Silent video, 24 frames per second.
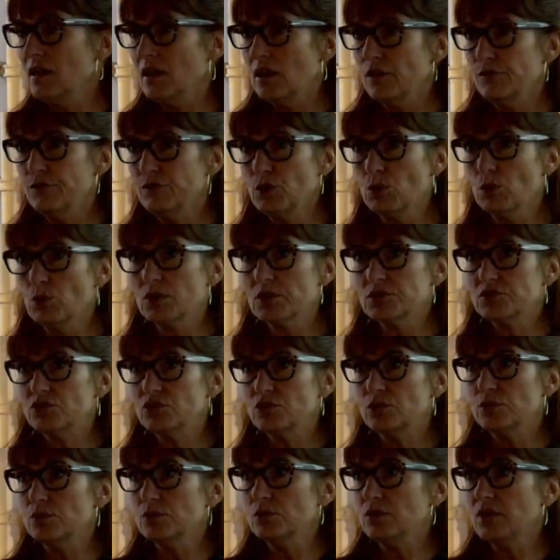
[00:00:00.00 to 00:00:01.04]
if you want
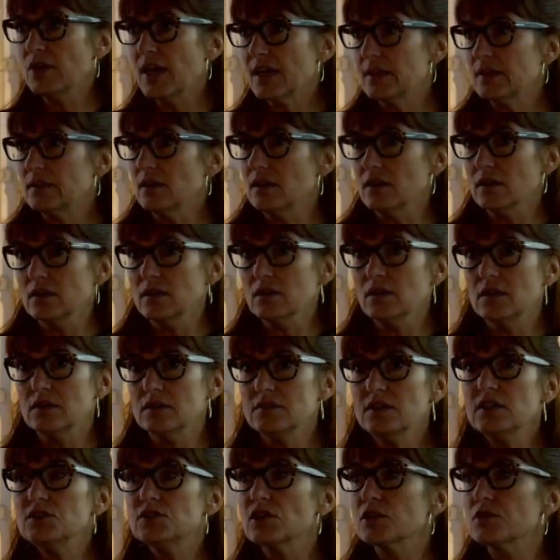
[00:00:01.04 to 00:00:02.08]
to get
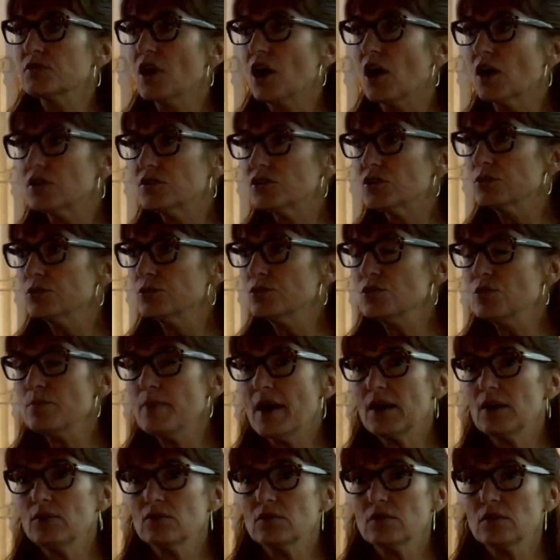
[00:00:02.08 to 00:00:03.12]
detailed articles
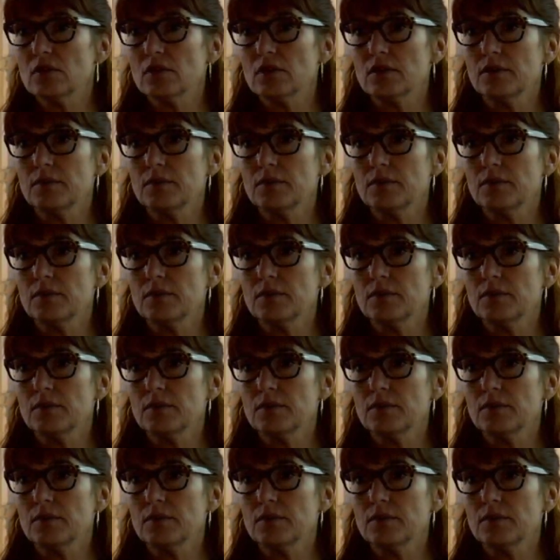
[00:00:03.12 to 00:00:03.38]
about